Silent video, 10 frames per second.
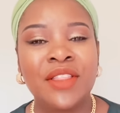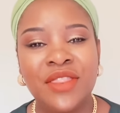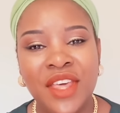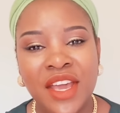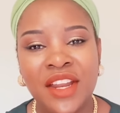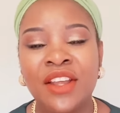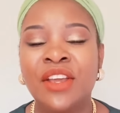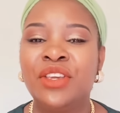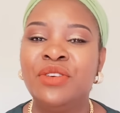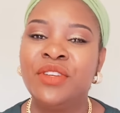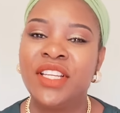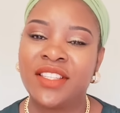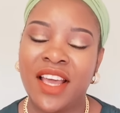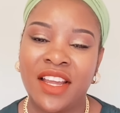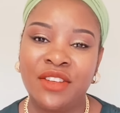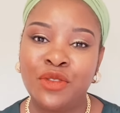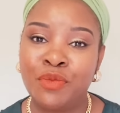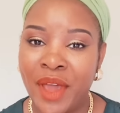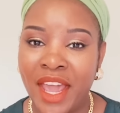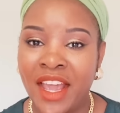then you decide to
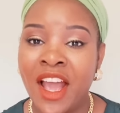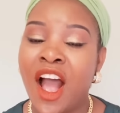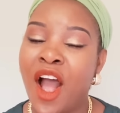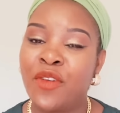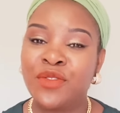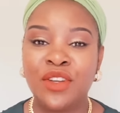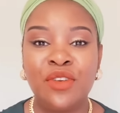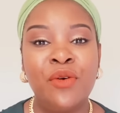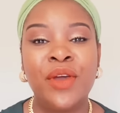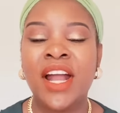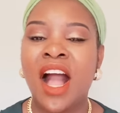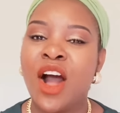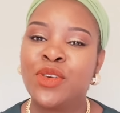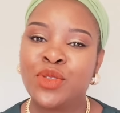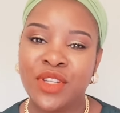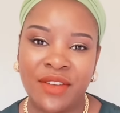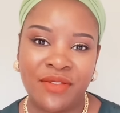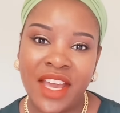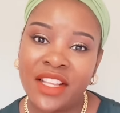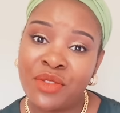pay after knowing how to
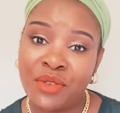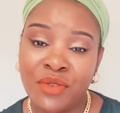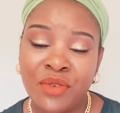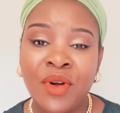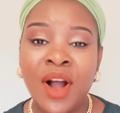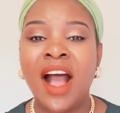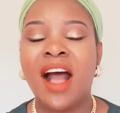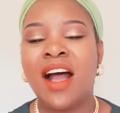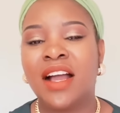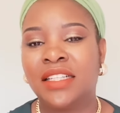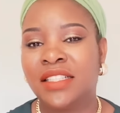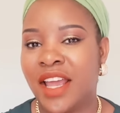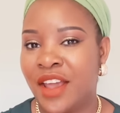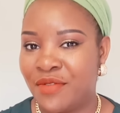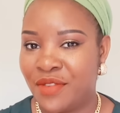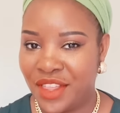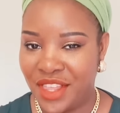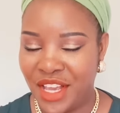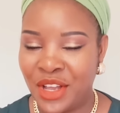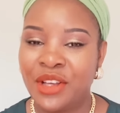navigate through and
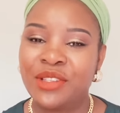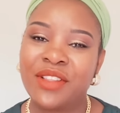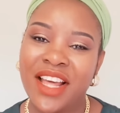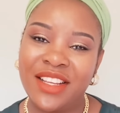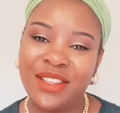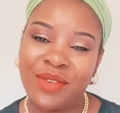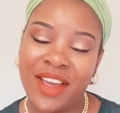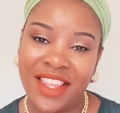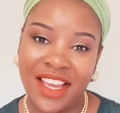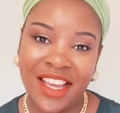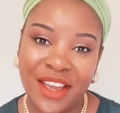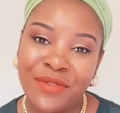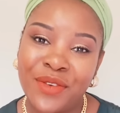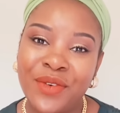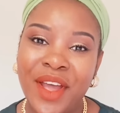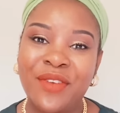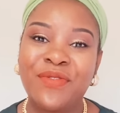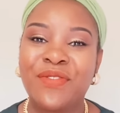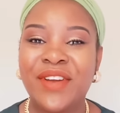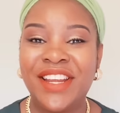everything. So that is why they give you a
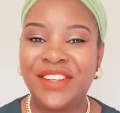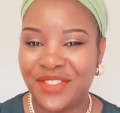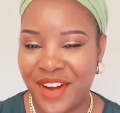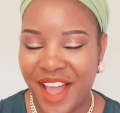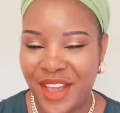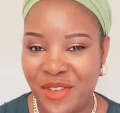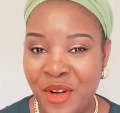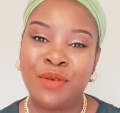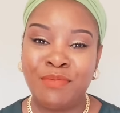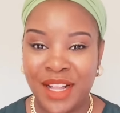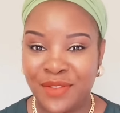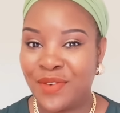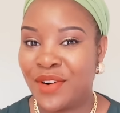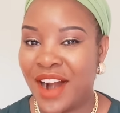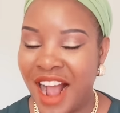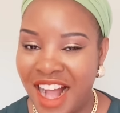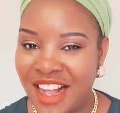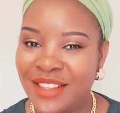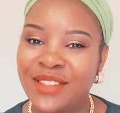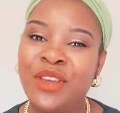free trial. But for
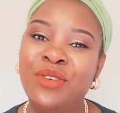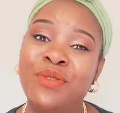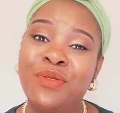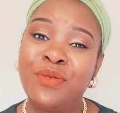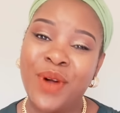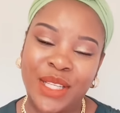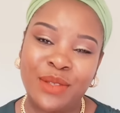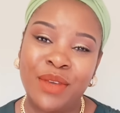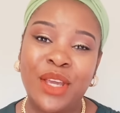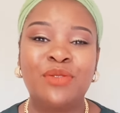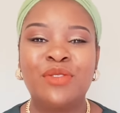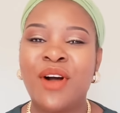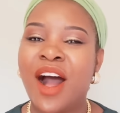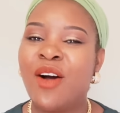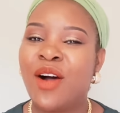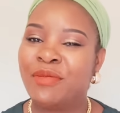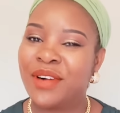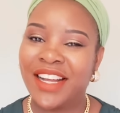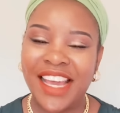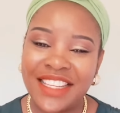us, you who watch me, you know how I'm
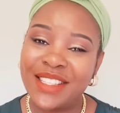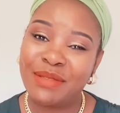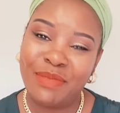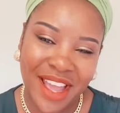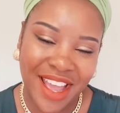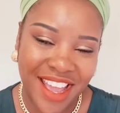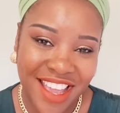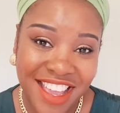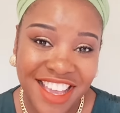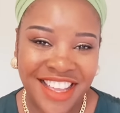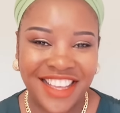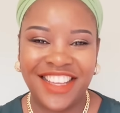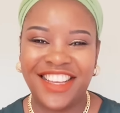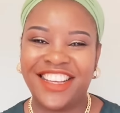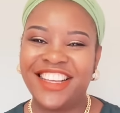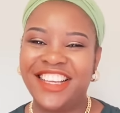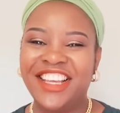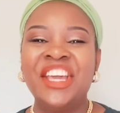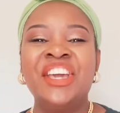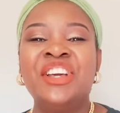against paying.
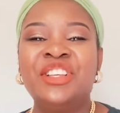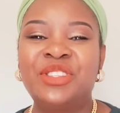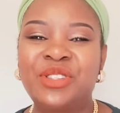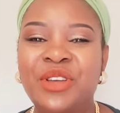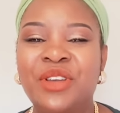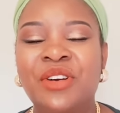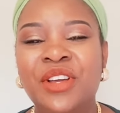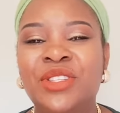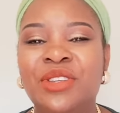So you're going to